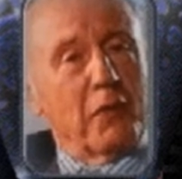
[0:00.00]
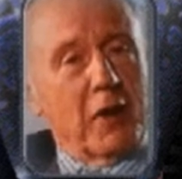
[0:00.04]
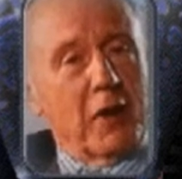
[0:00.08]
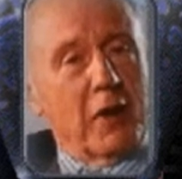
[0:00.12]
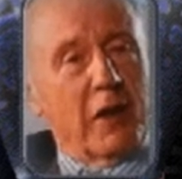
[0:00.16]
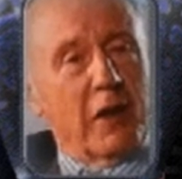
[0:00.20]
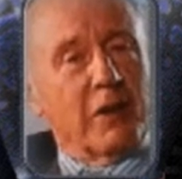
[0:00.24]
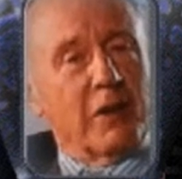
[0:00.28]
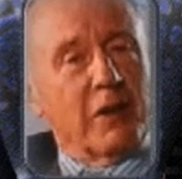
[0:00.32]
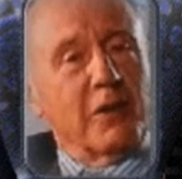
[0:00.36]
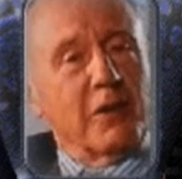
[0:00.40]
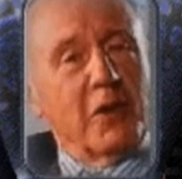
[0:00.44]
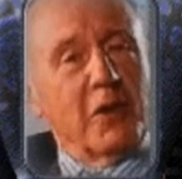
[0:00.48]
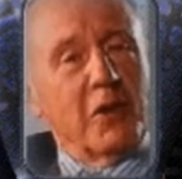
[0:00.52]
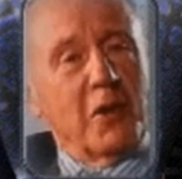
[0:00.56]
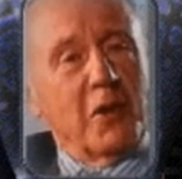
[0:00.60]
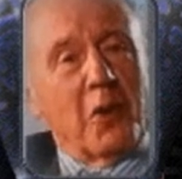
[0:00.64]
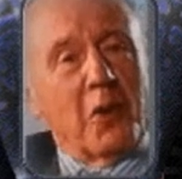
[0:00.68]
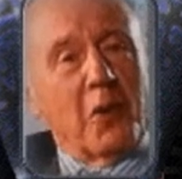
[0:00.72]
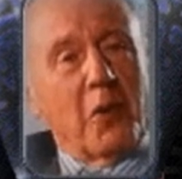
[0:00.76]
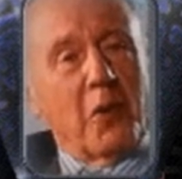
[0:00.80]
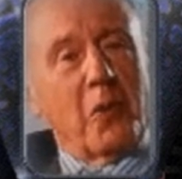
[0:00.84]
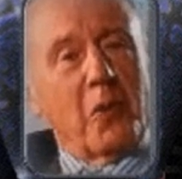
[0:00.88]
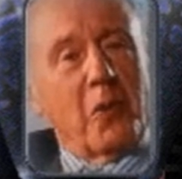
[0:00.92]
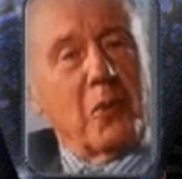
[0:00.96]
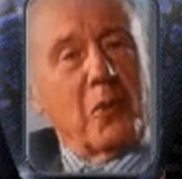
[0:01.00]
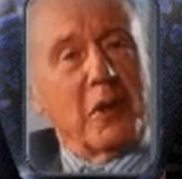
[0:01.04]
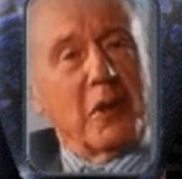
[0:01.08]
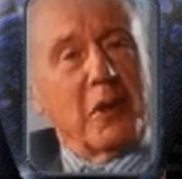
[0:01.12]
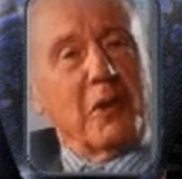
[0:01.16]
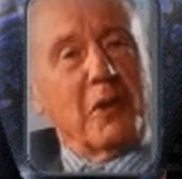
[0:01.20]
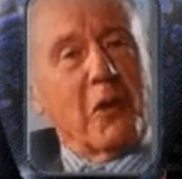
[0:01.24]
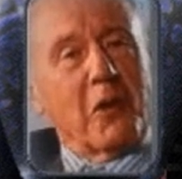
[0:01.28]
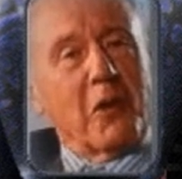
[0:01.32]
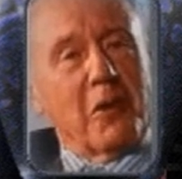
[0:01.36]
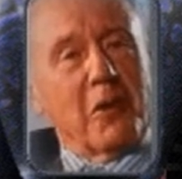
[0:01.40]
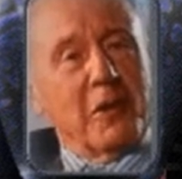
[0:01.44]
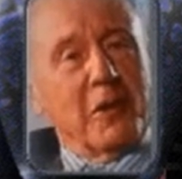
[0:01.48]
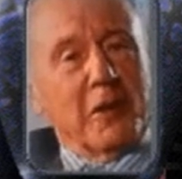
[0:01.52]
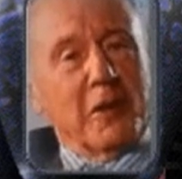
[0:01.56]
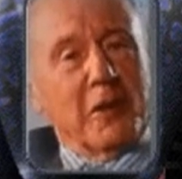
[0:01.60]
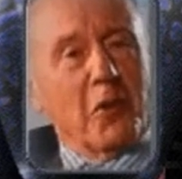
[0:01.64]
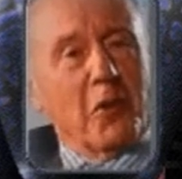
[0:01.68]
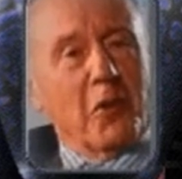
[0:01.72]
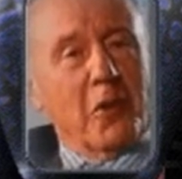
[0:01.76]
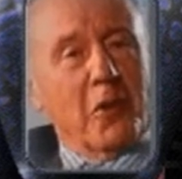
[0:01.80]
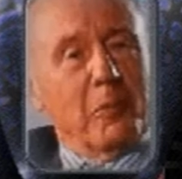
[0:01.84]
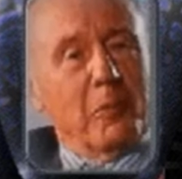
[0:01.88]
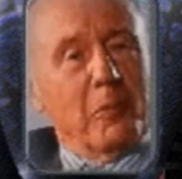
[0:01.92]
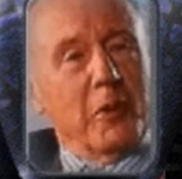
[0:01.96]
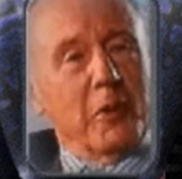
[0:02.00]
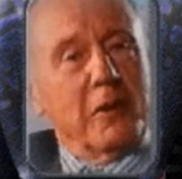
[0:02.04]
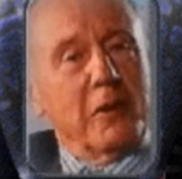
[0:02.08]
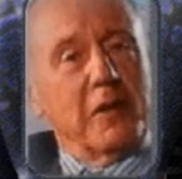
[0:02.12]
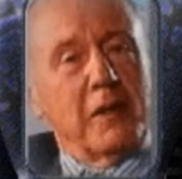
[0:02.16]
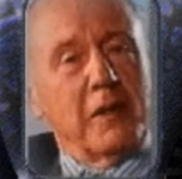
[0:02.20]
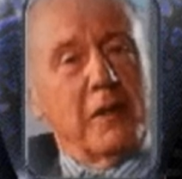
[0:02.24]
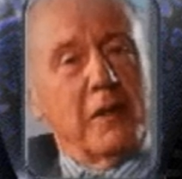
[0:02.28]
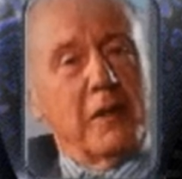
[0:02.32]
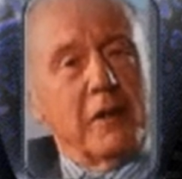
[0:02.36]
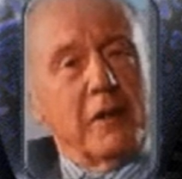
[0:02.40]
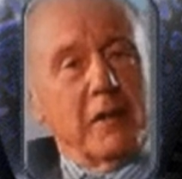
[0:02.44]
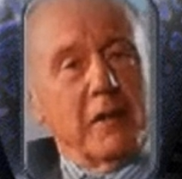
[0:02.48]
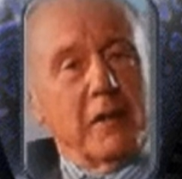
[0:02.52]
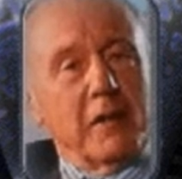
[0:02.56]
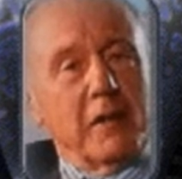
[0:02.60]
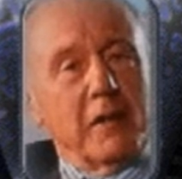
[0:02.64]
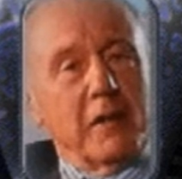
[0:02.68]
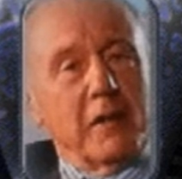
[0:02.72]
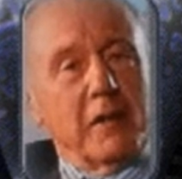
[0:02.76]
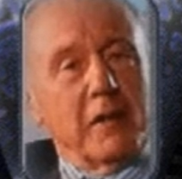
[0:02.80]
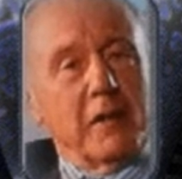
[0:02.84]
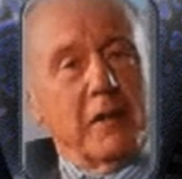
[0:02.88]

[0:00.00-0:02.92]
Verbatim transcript: convincing evidence there must be something.